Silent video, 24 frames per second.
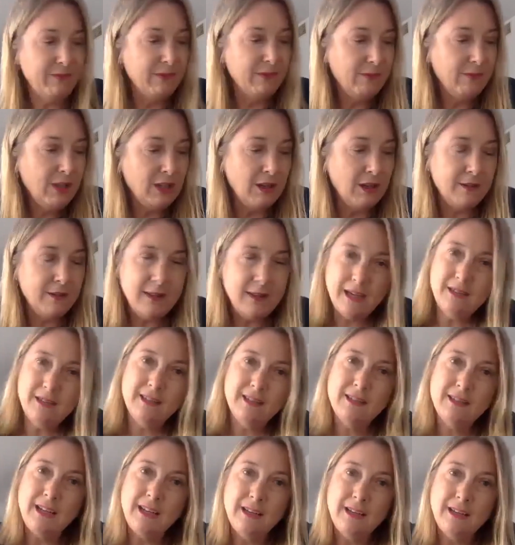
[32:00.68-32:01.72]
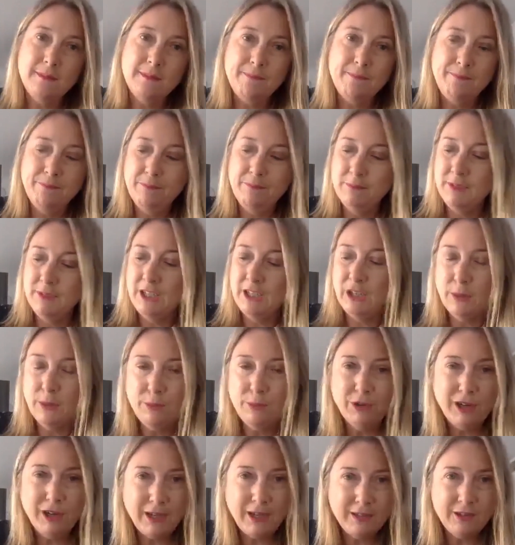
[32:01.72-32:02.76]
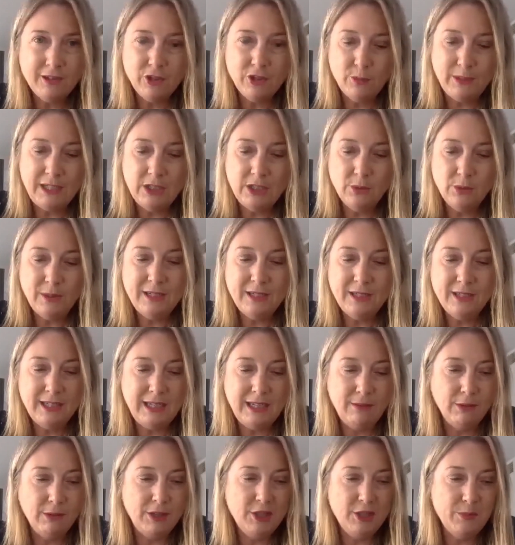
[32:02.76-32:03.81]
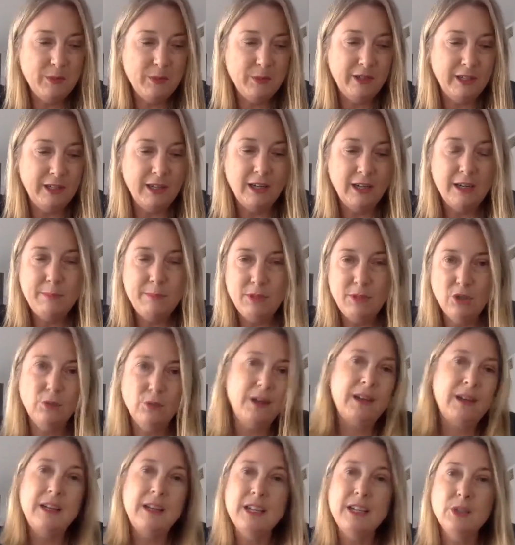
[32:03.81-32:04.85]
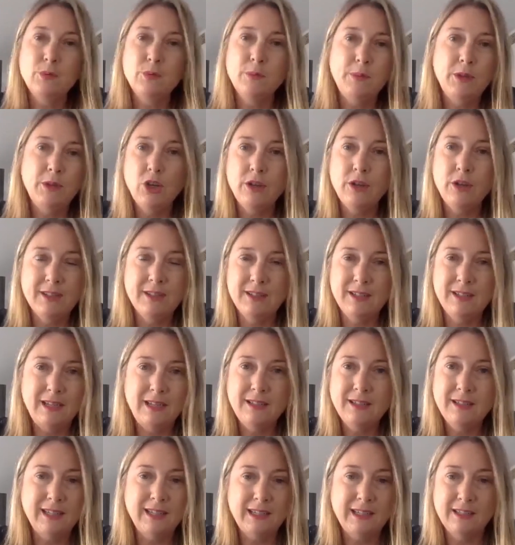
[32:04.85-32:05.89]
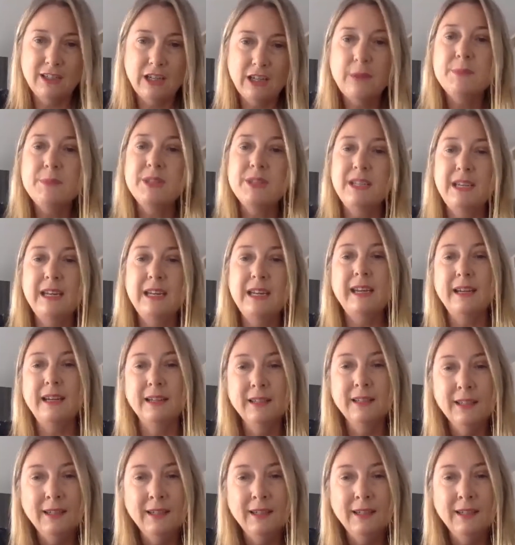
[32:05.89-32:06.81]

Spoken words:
You know, that said, you know, prior to 2020, Rosemary and I, between us, would be overseas 6 times a year,